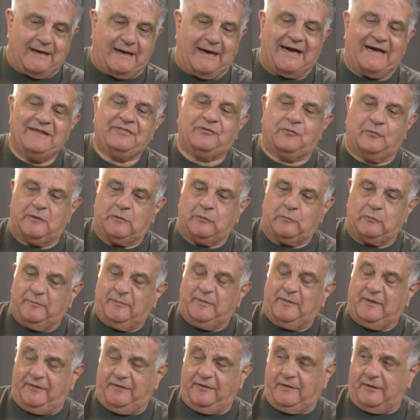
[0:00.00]
I thought it would
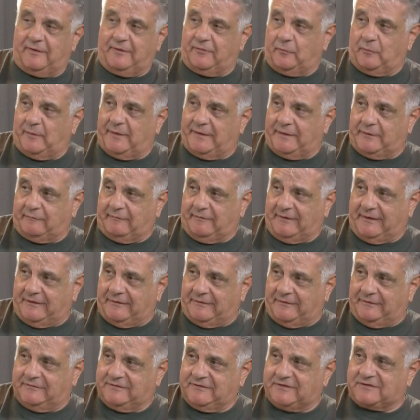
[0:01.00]
be the other way
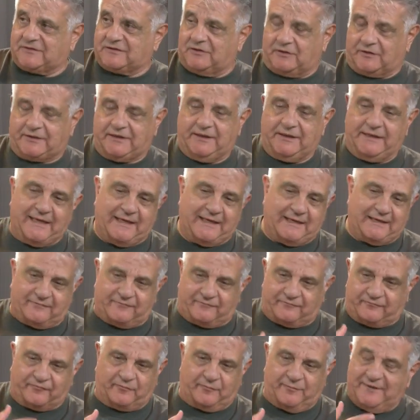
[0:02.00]
around, just looking at it
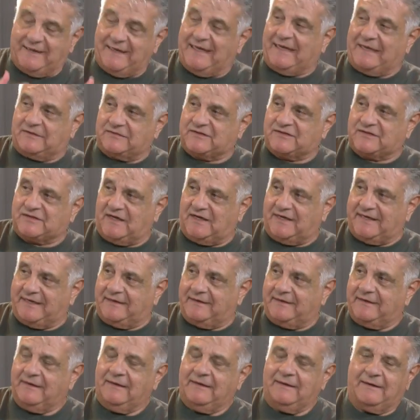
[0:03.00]
from the outside.
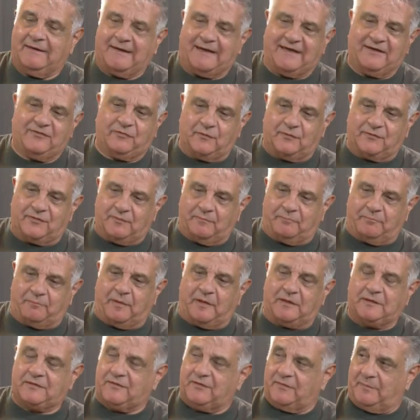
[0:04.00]
I thought the
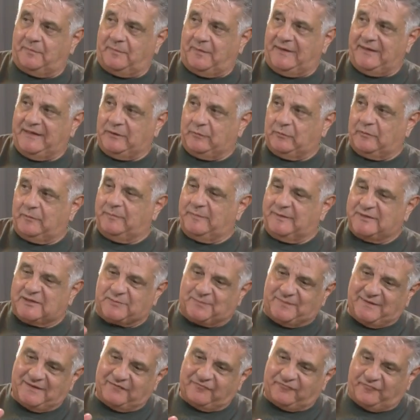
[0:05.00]
bulk of the money would be spent